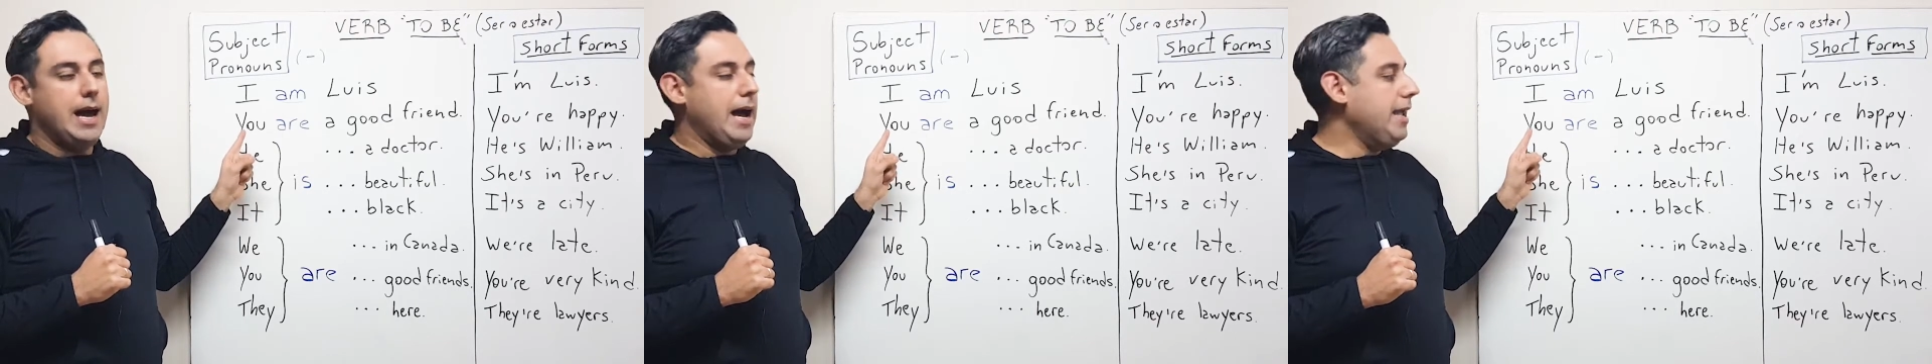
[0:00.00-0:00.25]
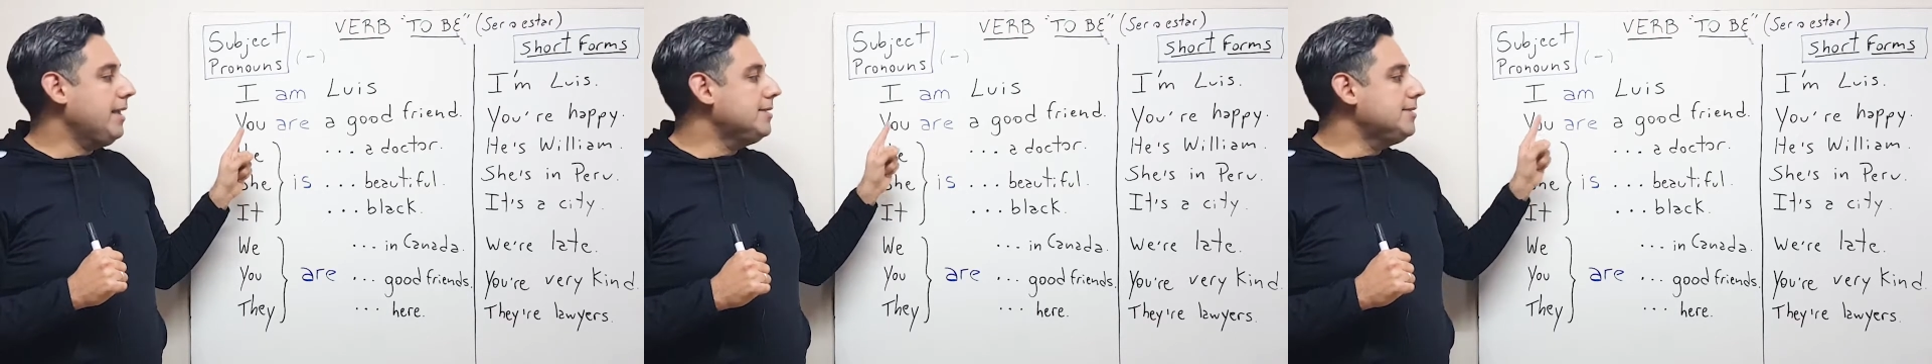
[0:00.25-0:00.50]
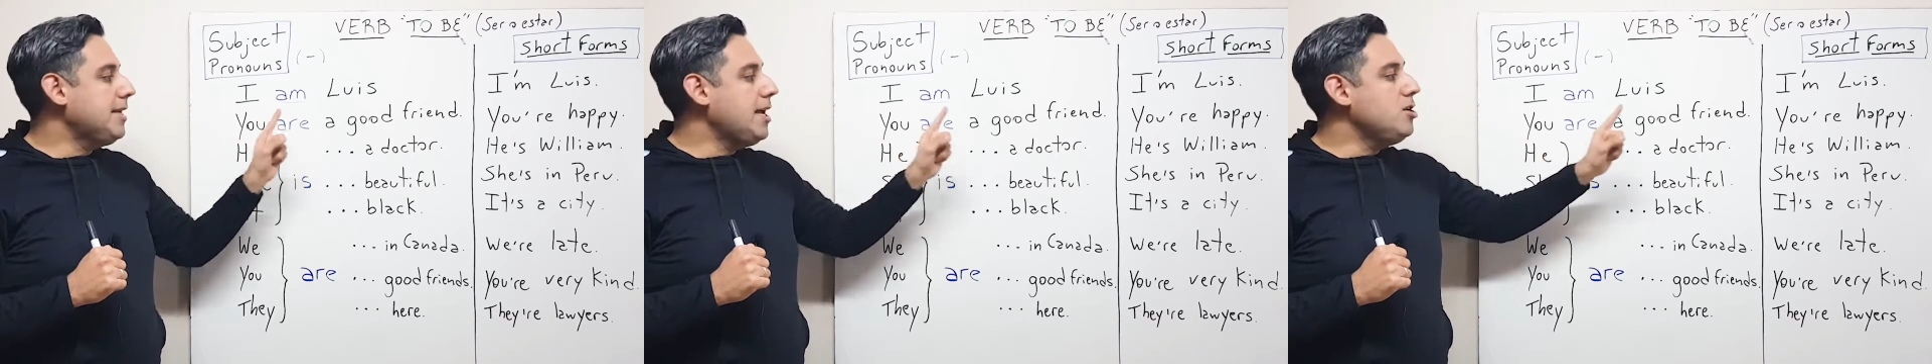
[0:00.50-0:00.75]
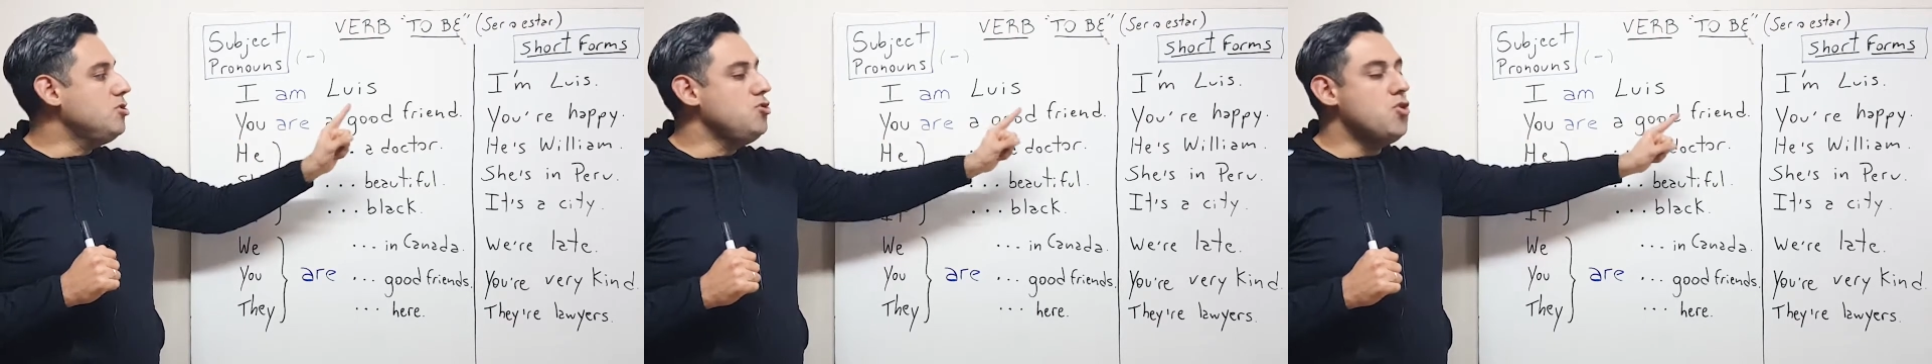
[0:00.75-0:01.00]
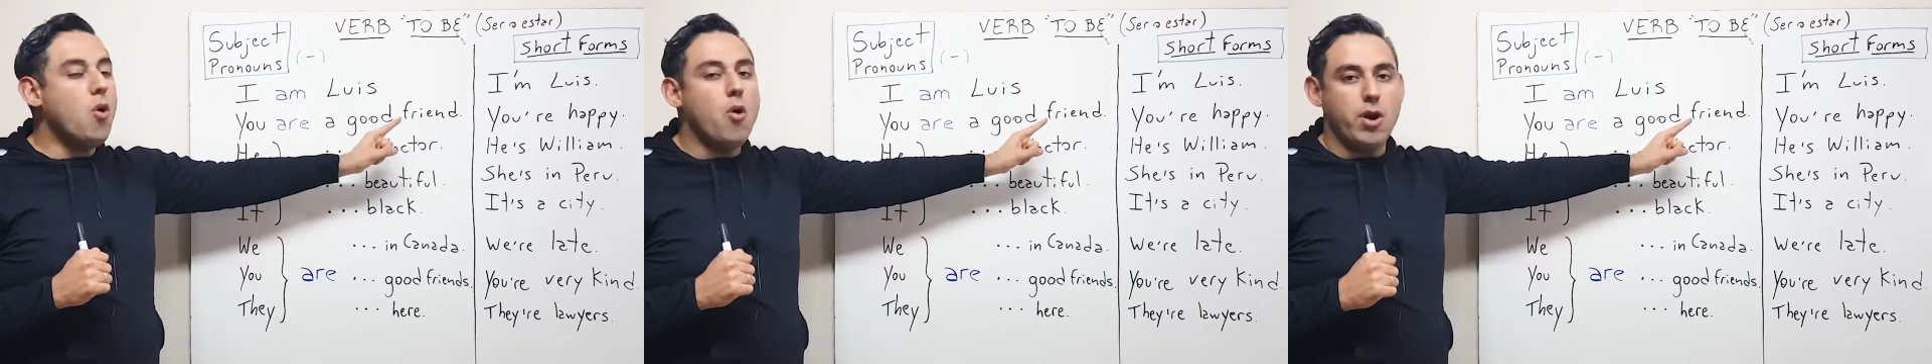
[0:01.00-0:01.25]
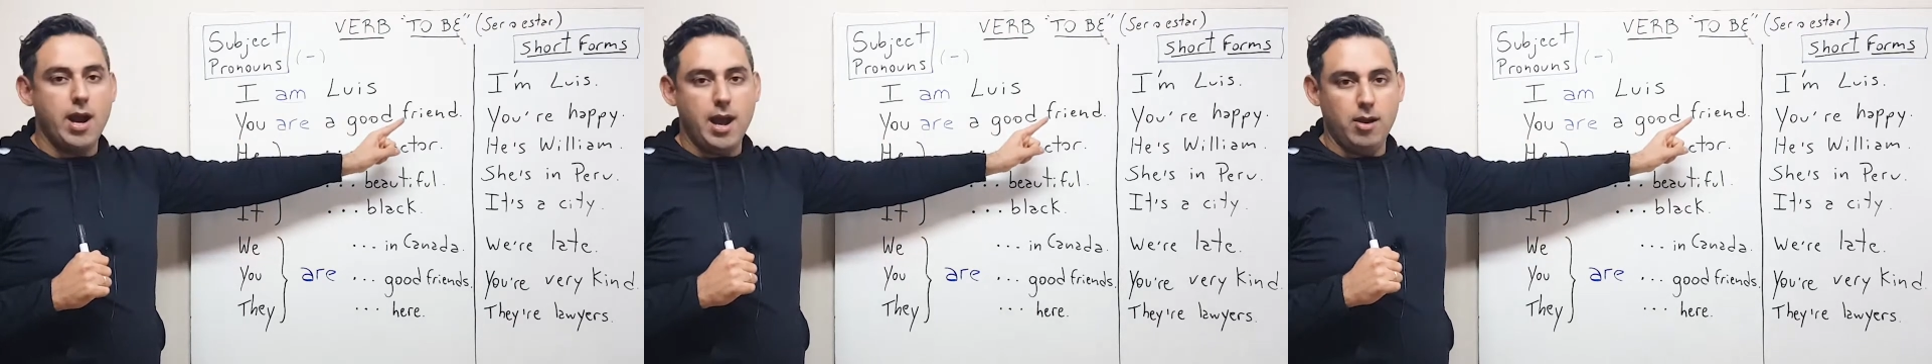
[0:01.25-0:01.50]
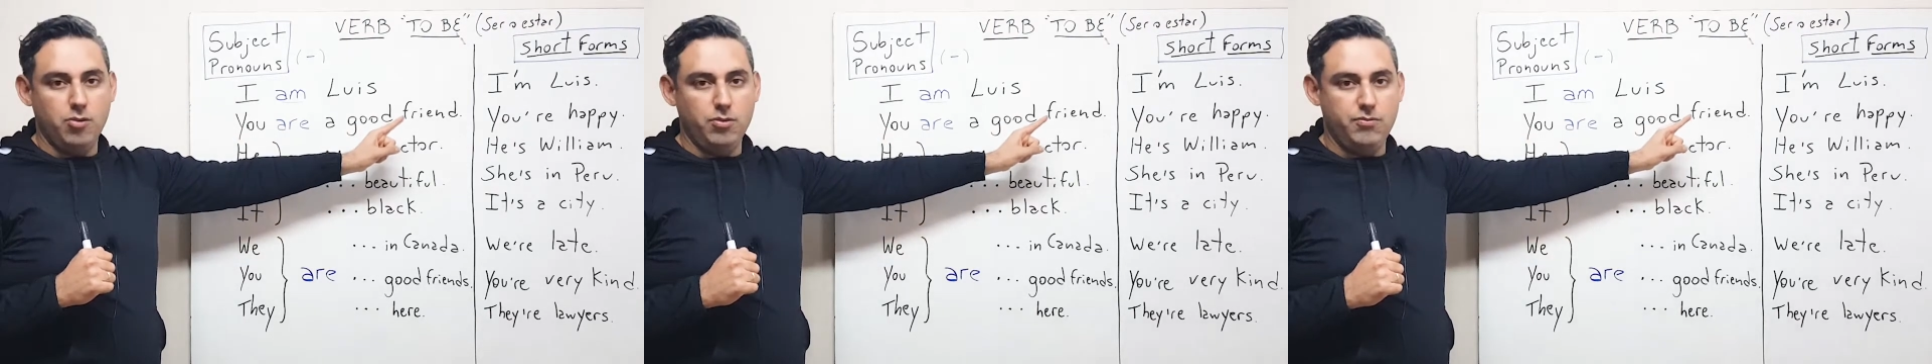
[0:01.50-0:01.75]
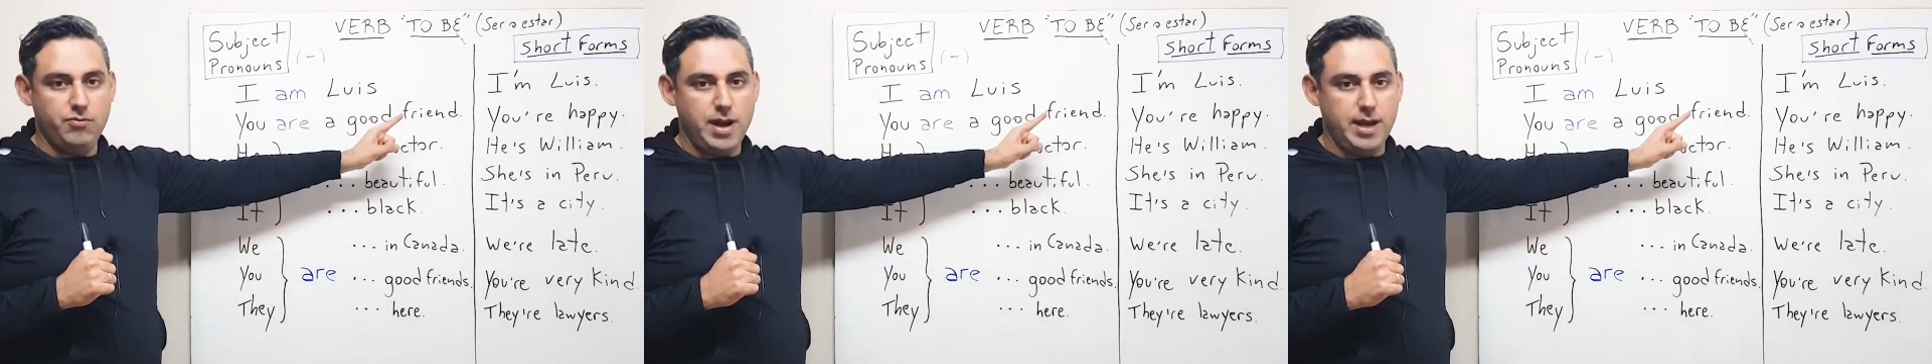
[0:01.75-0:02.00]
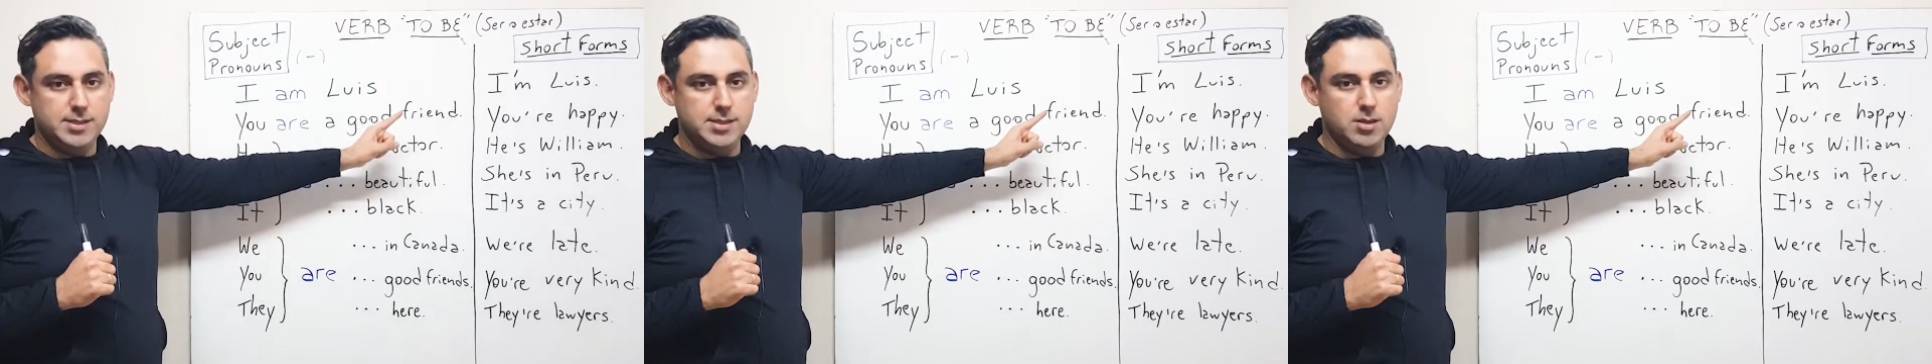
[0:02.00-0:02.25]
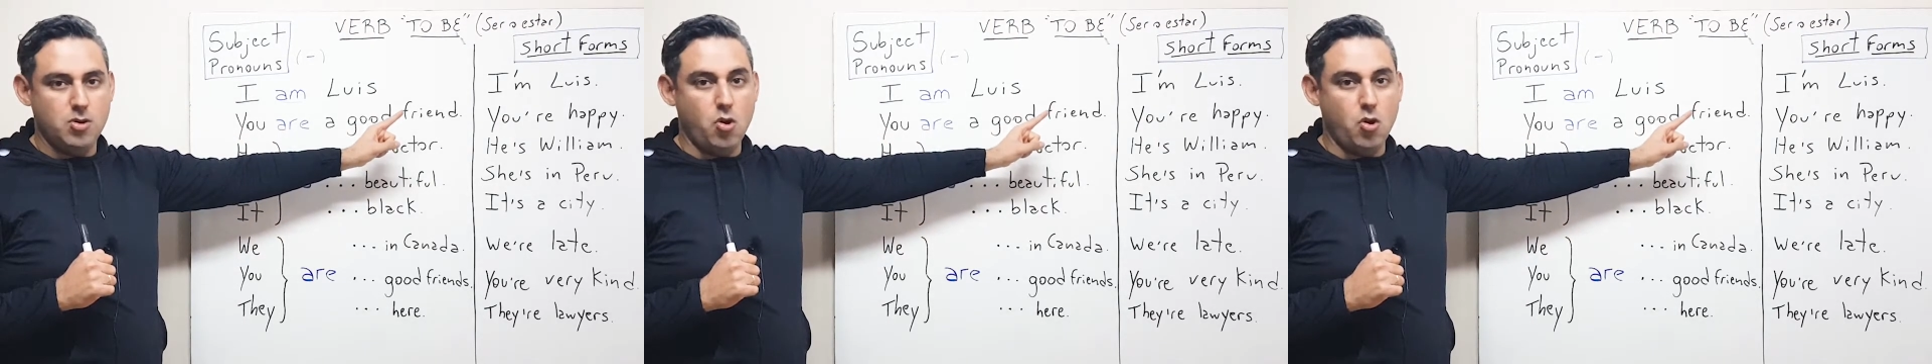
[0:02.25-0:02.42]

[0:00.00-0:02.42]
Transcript: I can say, you're a good friend,